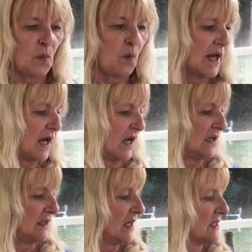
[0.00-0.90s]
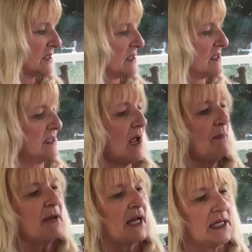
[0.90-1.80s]
Well,
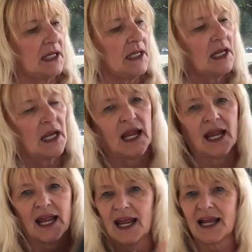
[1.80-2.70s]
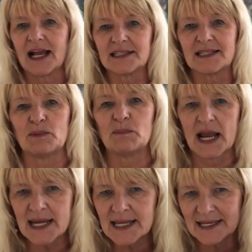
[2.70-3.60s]
somebody got some
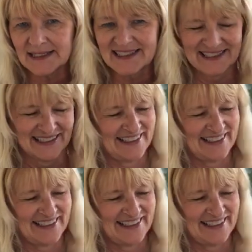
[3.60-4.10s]
Nikes.